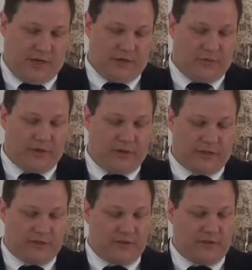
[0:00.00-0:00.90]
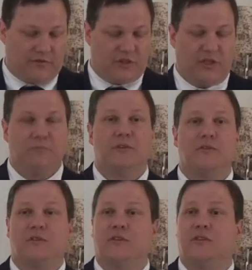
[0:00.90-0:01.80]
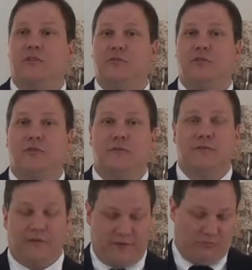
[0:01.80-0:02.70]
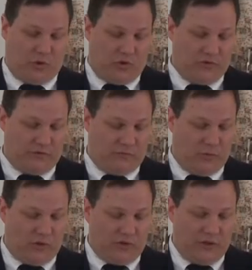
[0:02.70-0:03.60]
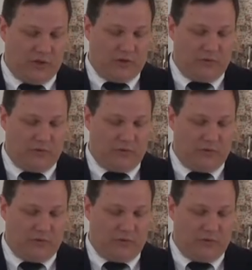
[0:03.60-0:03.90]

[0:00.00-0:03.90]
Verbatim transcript: I know we like to think of sheep as these cute little fluffy balls of wool